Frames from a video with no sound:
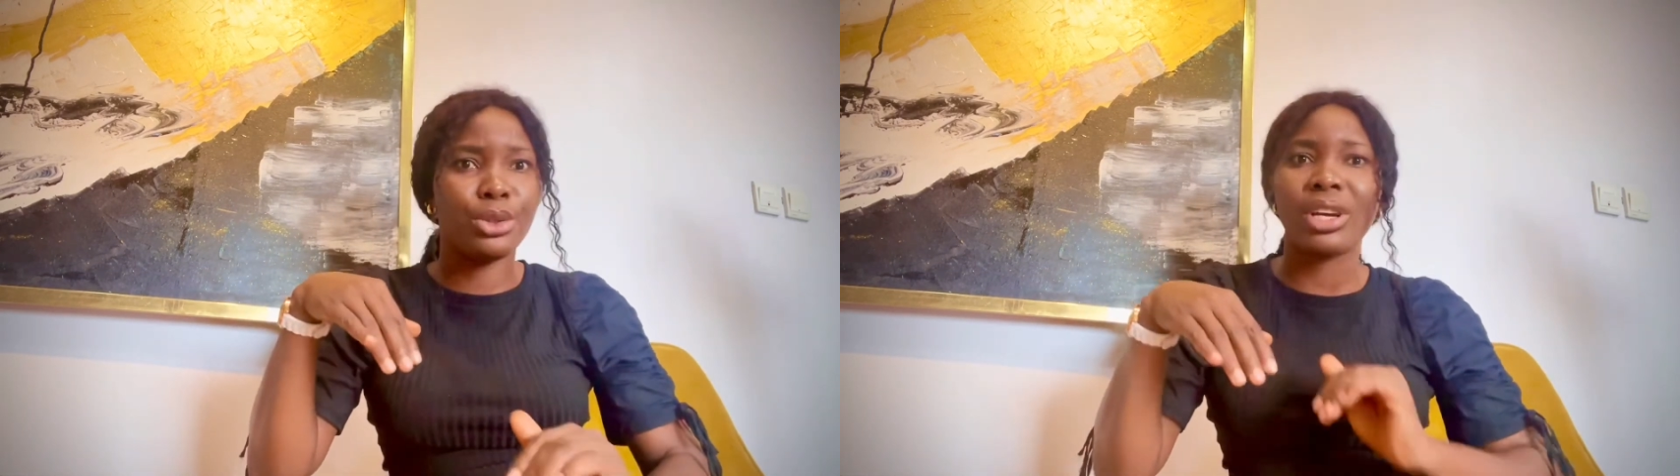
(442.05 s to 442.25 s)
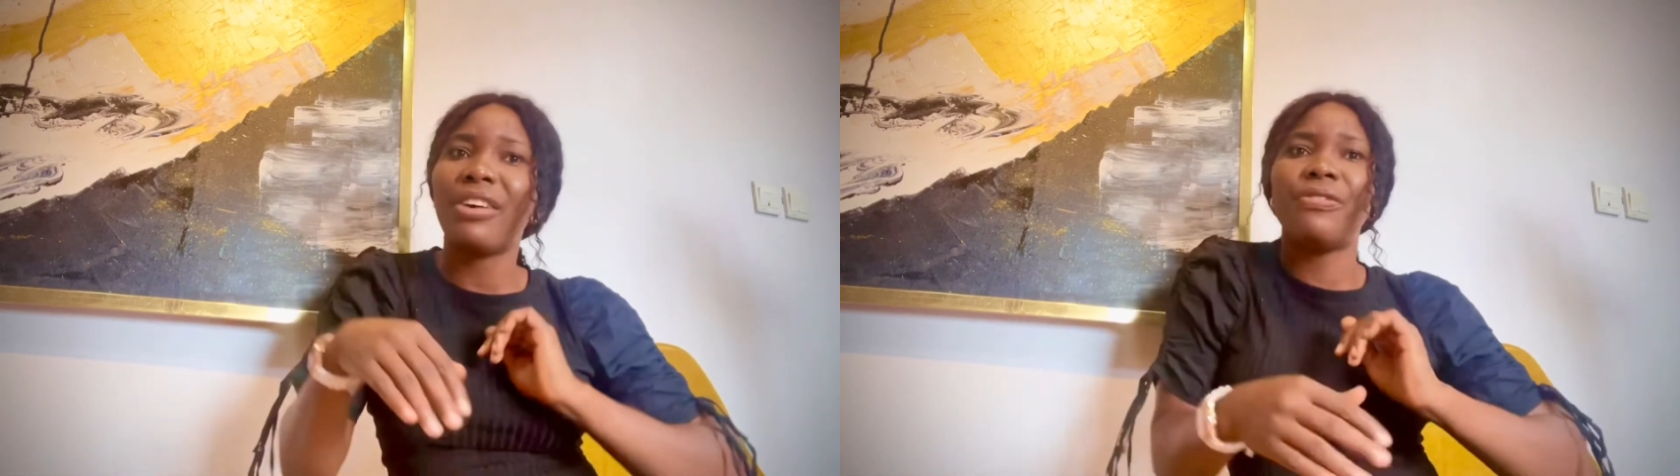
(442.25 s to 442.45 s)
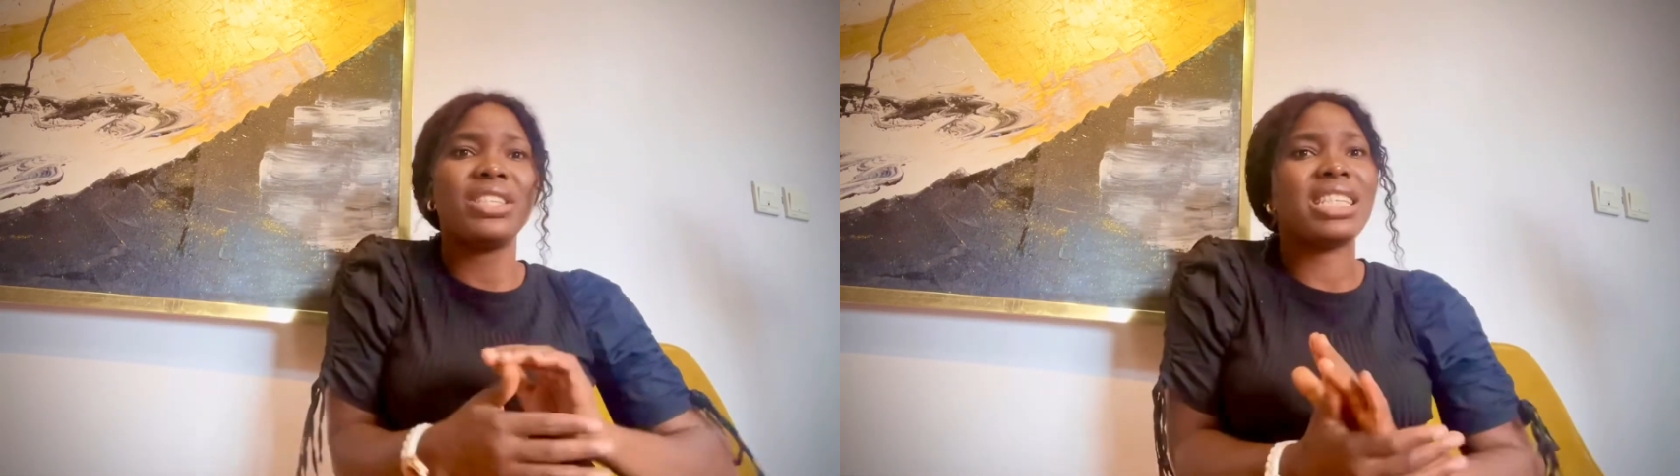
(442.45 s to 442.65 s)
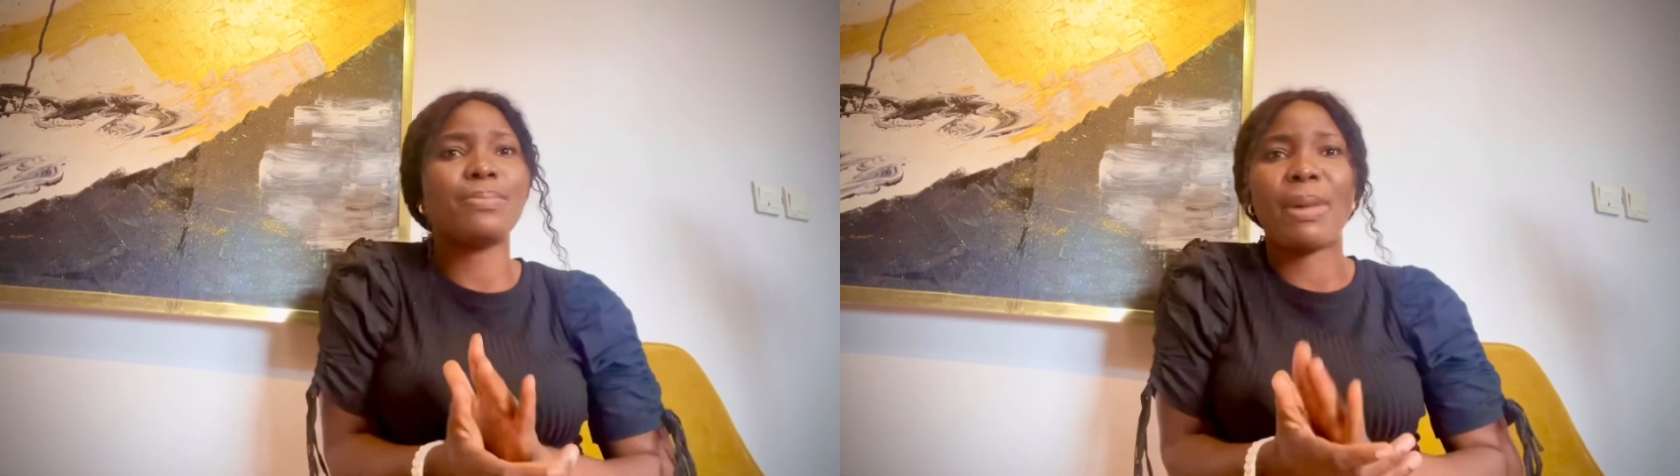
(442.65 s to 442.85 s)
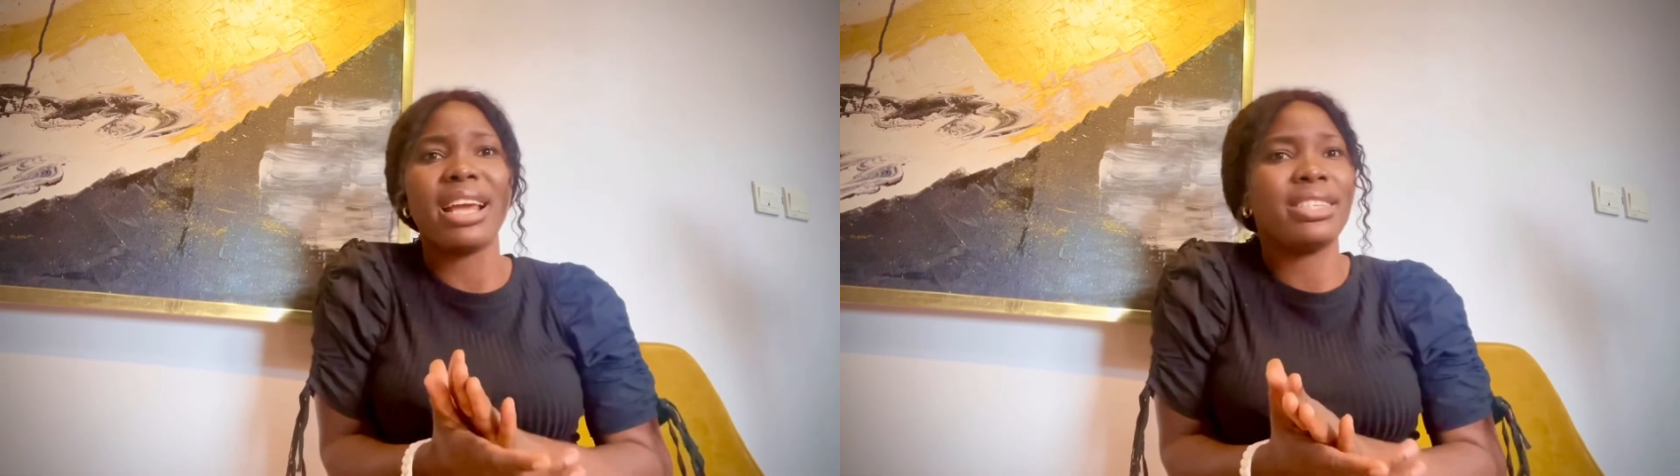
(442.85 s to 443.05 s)
you can
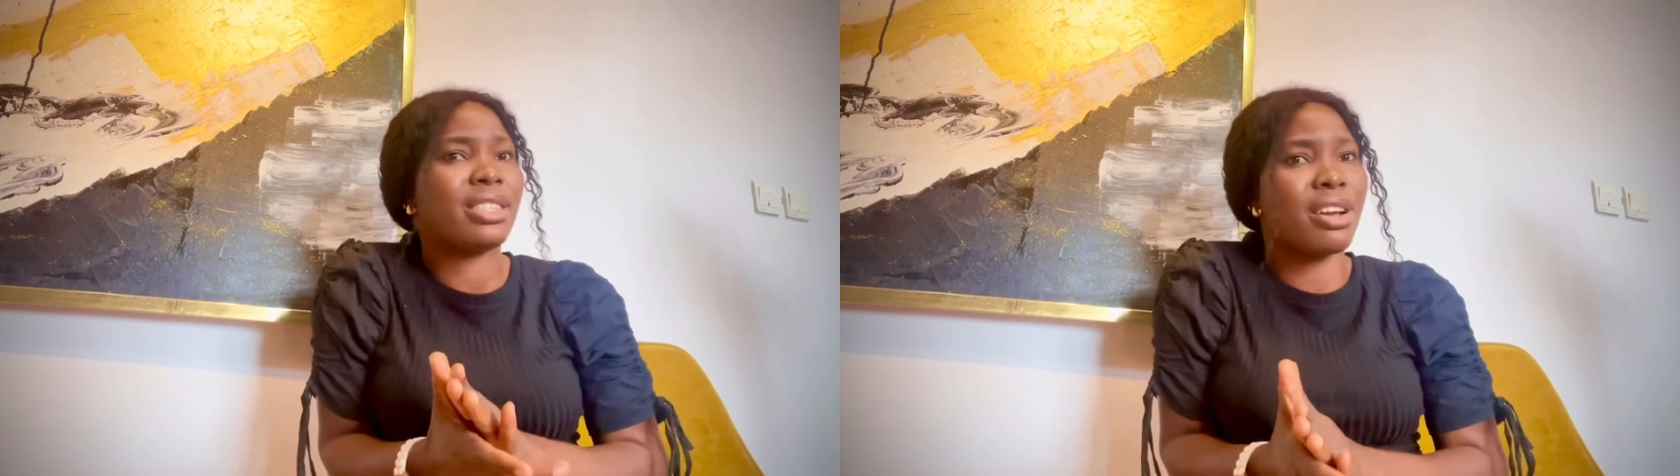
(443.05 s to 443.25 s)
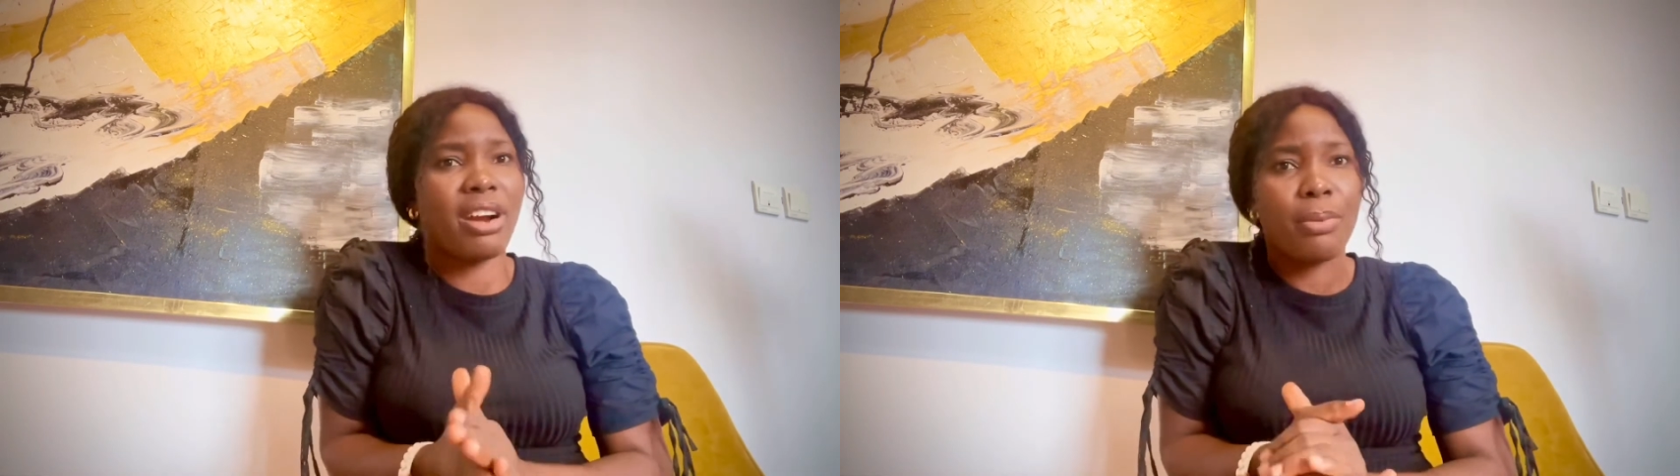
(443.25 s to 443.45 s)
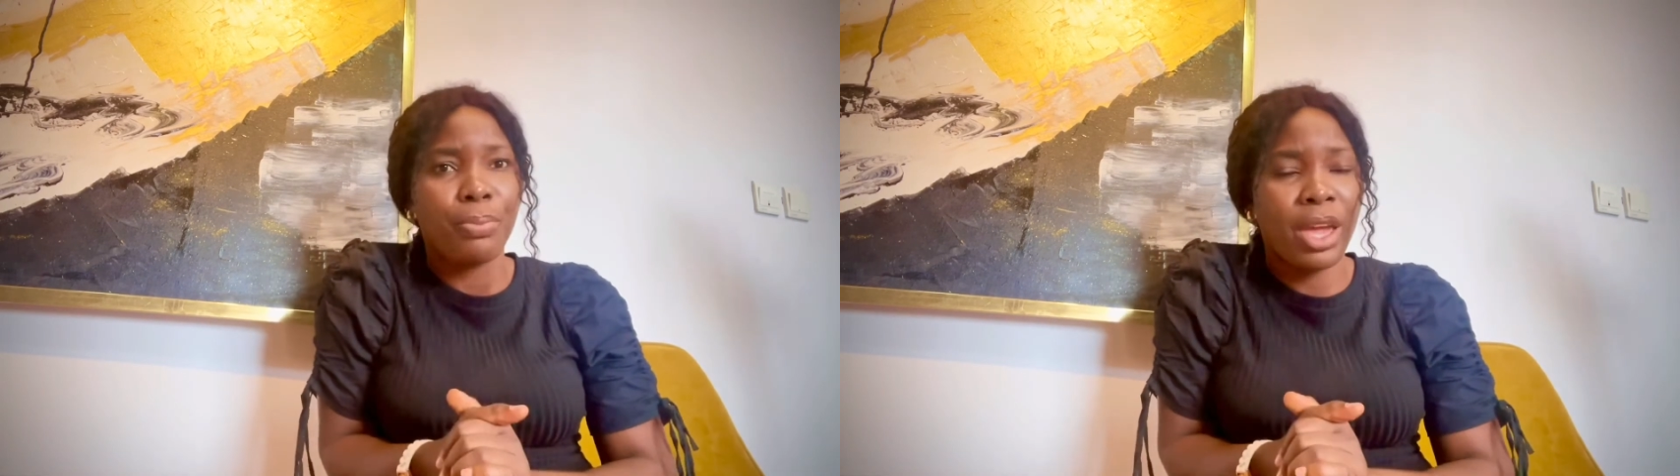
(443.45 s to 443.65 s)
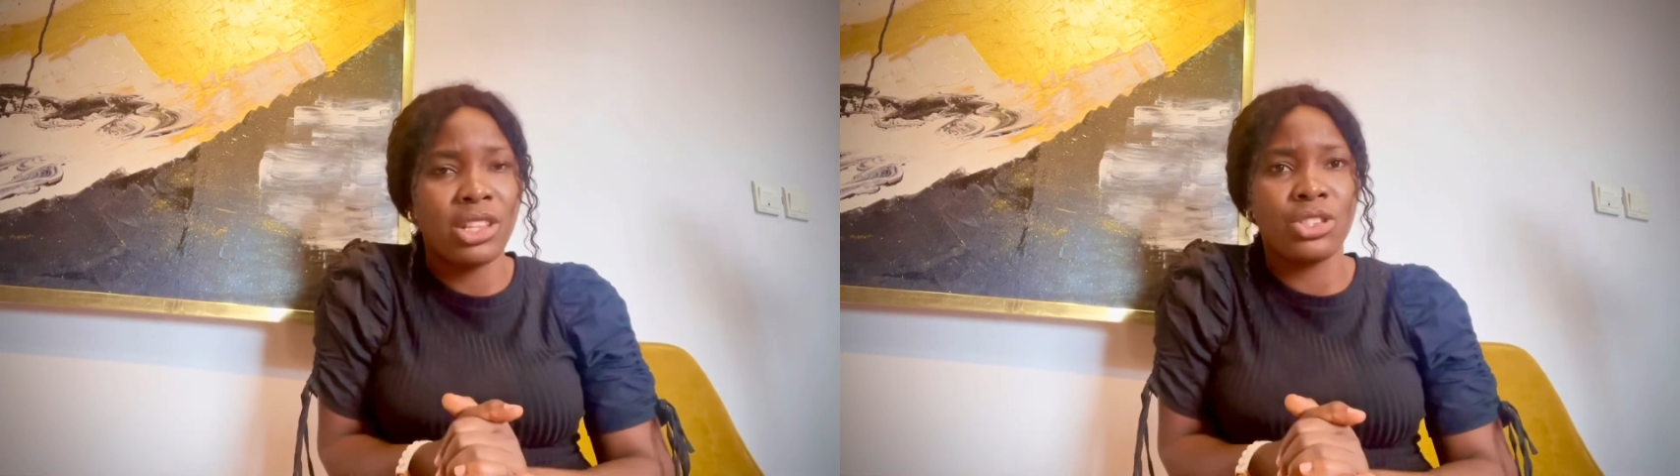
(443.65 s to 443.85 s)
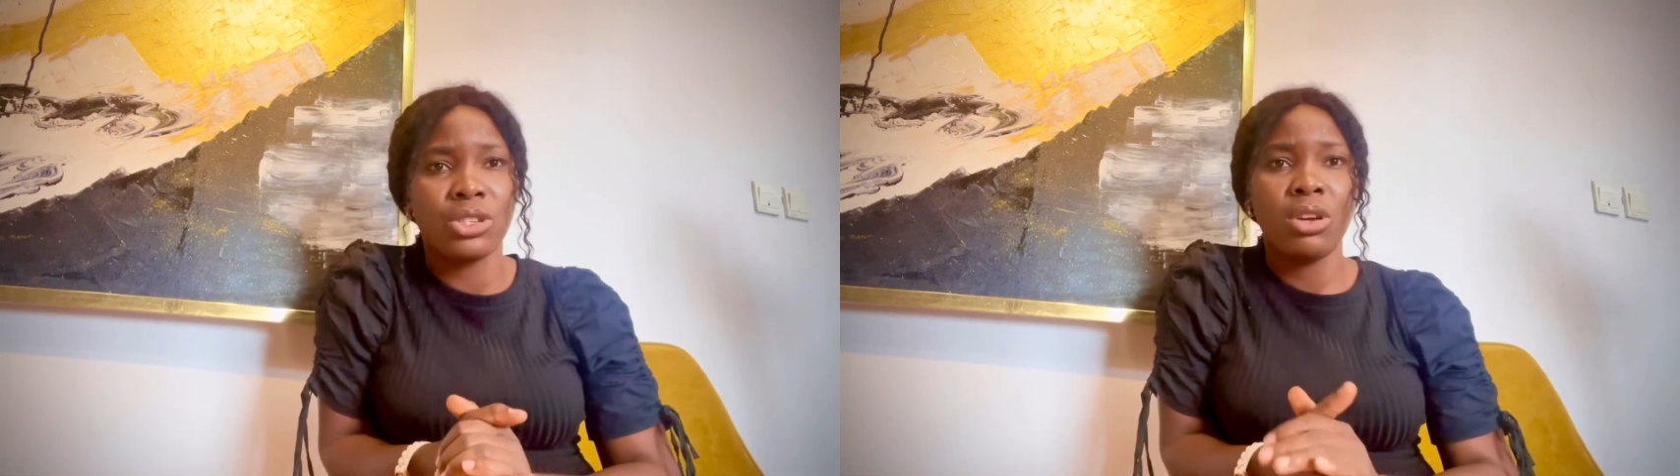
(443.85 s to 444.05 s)
visit my Instagram
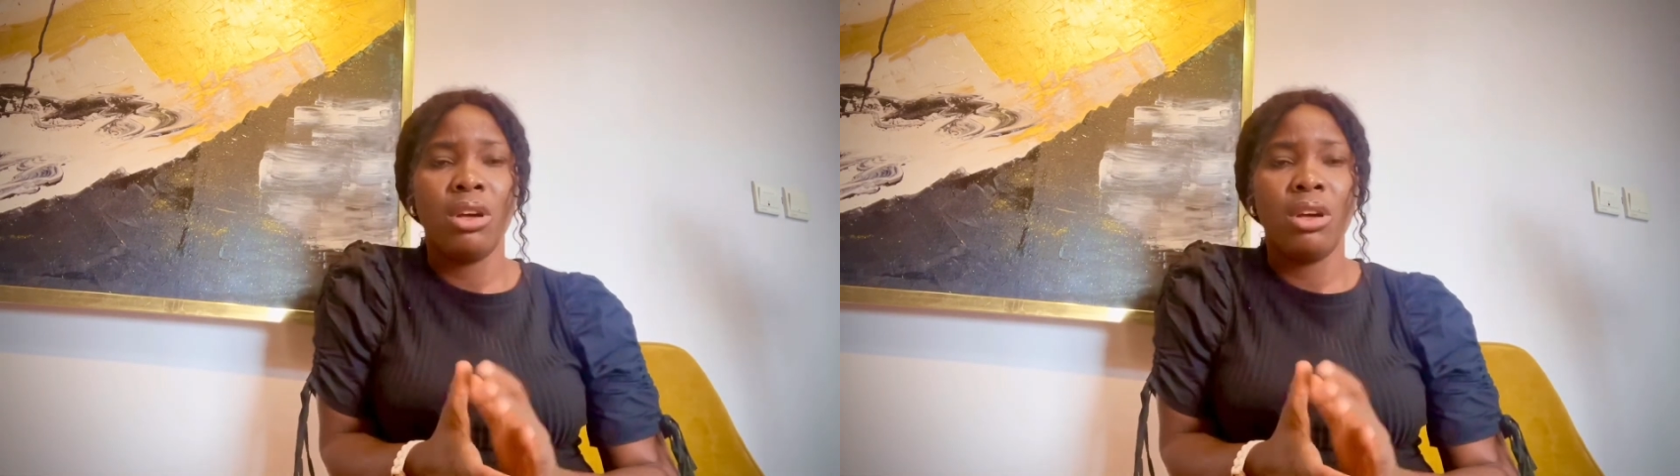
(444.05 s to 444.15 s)
page